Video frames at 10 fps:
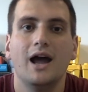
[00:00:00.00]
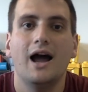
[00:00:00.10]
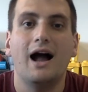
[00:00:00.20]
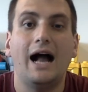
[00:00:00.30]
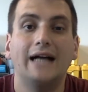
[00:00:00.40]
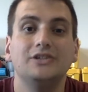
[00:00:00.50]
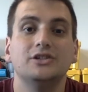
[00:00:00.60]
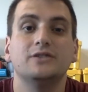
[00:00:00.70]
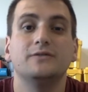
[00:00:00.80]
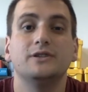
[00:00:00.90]
I
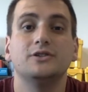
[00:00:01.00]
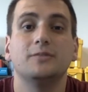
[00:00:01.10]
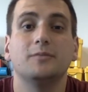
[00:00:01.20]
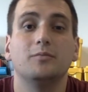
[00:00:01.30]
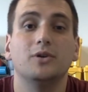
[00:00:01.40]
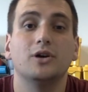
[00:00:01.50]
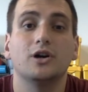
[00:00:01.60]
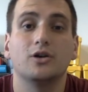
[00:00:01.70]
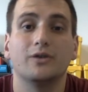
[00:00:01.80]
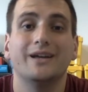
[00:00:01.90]
just finished up the book
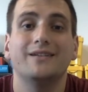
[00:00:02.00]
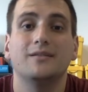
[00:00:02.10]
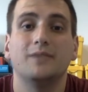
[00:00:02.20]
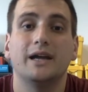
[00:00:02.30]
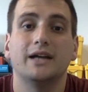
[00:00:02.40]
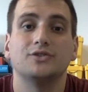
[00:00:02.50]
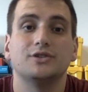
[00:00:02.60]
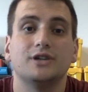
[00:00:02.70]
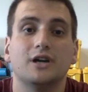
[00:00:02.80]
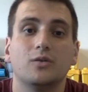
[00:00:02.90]
Grit by Angela
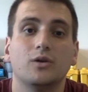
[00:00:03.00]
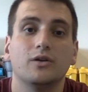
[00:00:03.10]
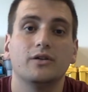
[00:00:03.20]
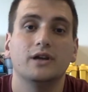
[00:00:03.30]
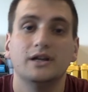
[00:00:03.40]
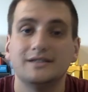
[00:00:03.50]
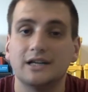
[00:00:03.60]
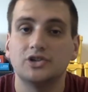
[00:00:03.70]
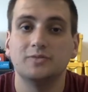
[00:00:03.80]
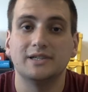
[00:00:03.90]
Duckworth. It's
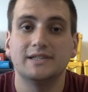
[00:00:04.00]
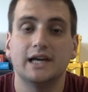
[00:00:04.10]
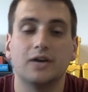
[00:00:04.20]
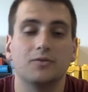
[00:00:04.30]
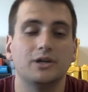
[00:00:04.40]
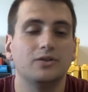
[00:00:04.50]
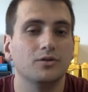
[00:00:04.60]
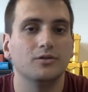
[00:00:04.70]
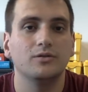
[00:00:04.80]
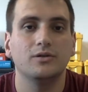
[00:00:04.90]
actually my second read
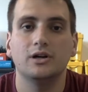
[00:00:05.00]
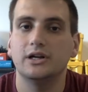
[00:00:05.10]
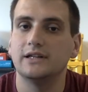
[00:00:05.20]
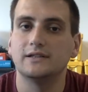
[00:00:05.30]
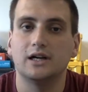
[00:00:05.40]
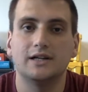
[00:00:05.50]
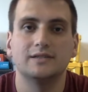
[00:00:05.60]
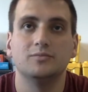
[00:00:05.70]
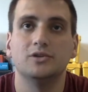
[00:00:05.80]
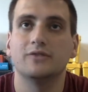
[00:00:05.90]
through. It's an
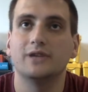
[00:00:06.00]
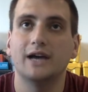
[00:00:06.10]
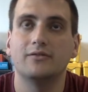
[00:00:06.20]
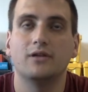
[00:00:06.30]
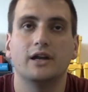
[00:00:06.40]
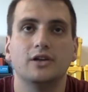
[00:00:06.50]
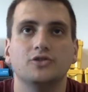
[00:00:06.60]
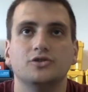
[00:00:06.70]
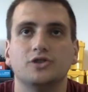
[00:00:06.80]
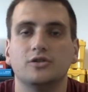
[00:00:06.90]
awesome book. If you haven't read it, you
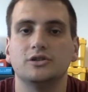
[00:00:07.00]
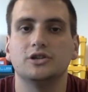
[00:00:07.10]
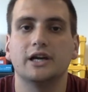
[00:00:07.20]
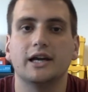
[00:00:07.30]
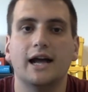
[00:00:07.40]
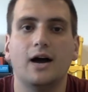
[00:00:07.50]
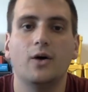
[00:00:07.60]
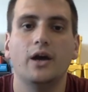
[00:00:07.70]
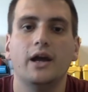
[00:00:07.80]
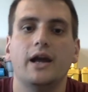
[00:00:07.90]
should totally check it out.
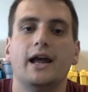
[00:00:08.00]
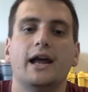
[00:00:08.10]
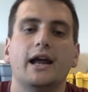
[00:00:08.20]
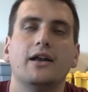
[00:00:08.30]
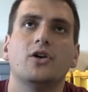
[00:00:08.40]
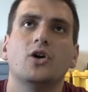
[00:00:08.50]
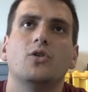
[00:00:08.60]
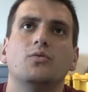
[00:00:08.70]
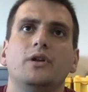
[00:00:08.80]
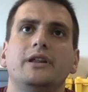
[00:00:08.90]
And
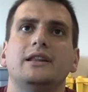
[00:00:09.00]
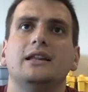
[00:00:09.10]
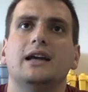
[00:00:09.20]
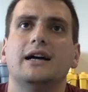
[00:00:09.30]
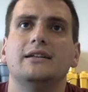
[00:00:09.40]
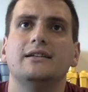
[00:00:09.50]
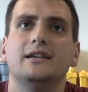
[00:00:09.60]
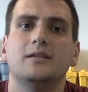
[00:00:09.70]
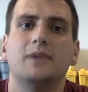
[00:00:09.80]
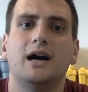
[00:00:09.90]
really, the
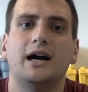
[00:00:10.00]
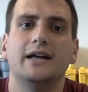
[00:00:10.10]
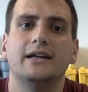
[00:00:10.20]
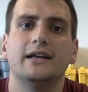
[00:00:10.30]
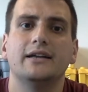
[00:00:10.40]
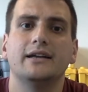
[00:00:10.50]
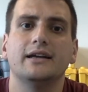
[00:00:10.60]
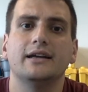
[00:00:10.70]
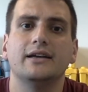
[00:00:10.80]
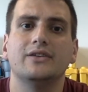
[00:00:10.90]
idea behind it
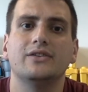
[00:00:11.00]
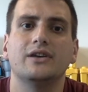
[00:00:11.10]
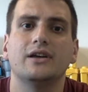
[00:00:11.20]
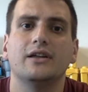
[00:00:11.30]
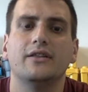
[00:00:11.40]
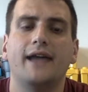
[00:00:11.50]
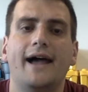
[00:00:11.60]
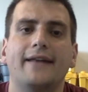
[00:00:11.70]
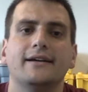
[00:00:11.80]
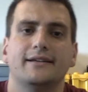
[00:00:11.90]
is
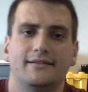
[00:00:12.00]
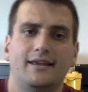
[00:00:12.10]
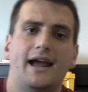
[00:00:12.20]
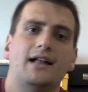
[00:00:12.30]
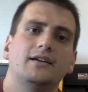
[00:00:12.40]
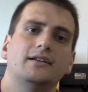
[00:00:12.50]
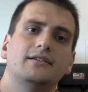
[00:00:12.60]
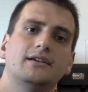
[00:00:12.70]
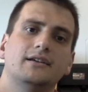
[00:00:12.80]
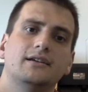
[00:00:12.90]
that talent